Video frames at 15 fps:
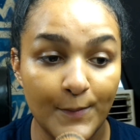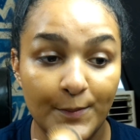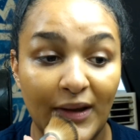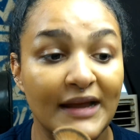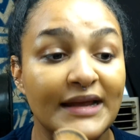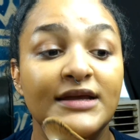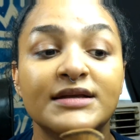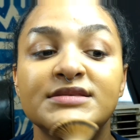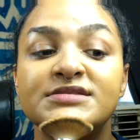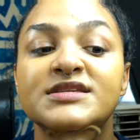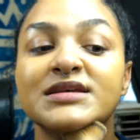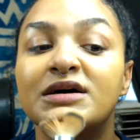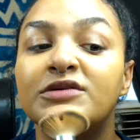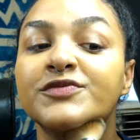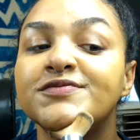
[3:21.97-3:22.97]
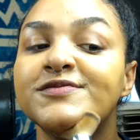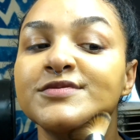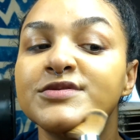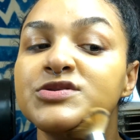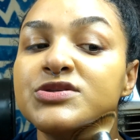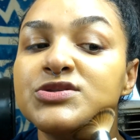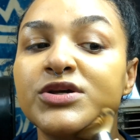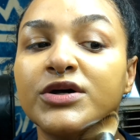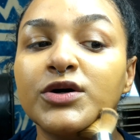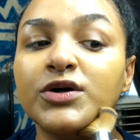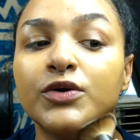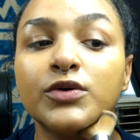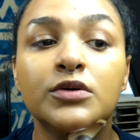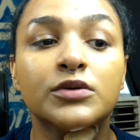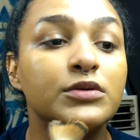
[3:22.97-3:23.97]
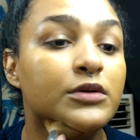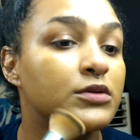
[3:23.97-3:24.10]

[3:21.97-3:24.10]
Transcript: by itself. So